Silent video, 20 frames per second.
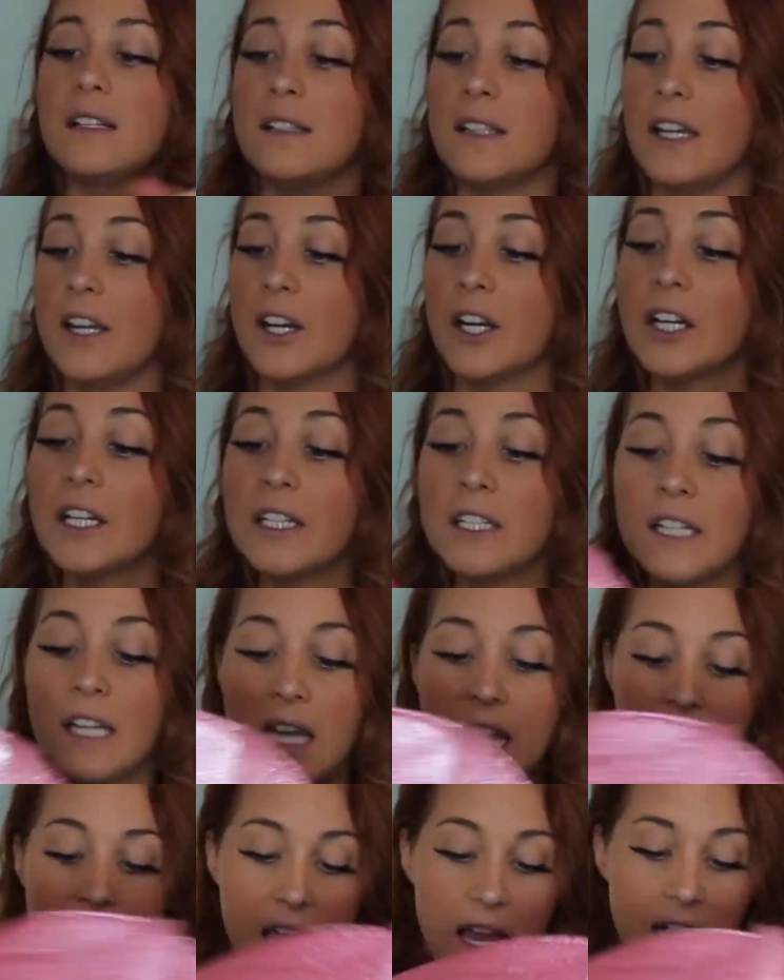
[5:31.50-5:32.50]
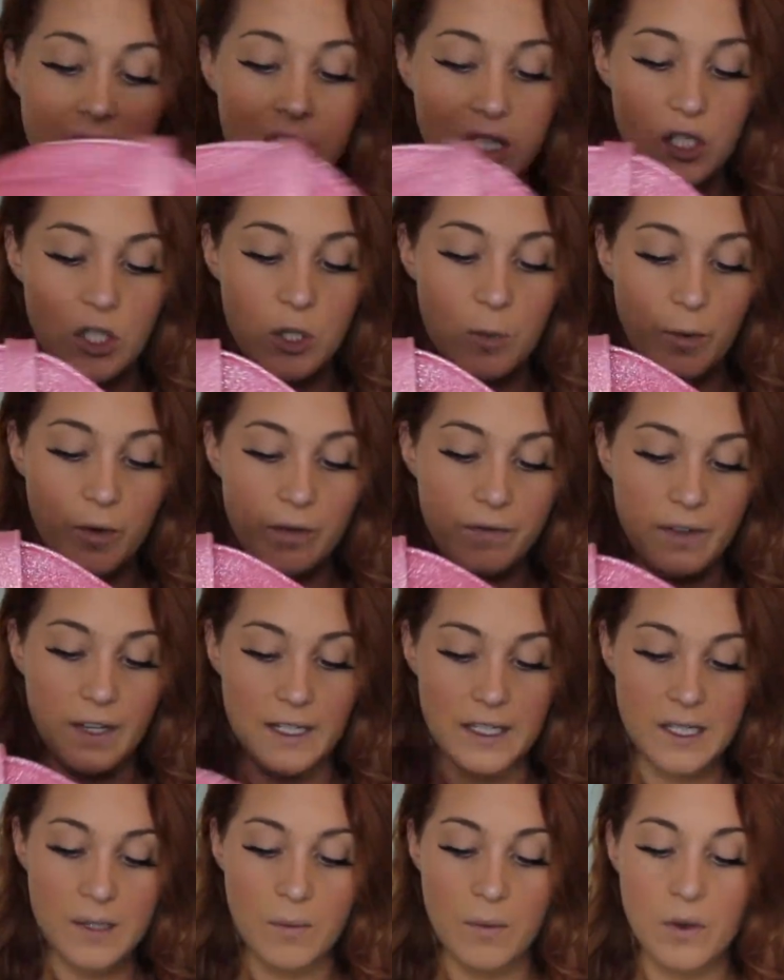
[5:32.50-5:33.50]
glitter, and it's super
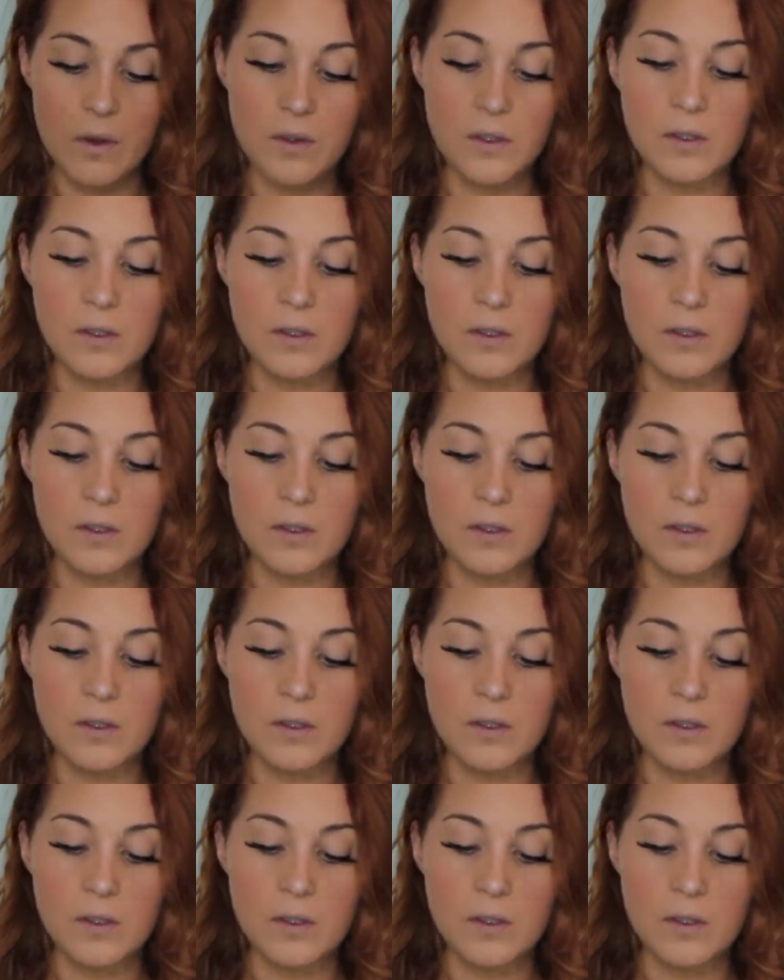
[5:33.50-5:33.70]
flexible,